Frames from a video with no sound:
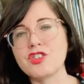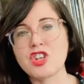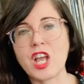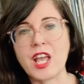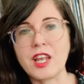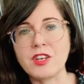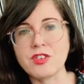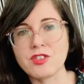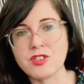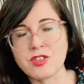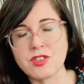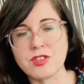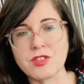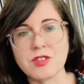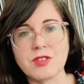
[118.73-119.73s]

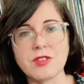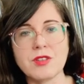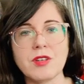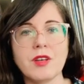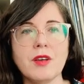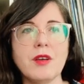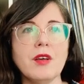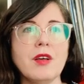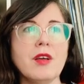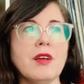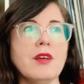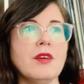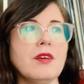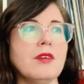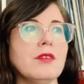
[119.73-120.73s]
changed
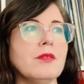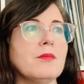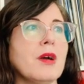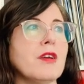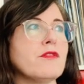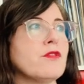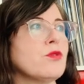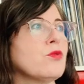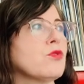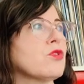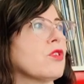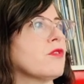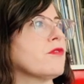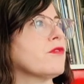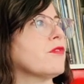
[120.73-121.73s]
my views
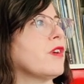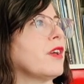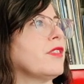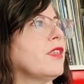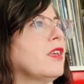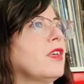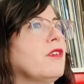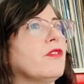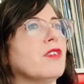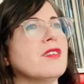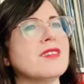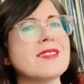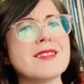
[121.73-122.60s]
of, I think, even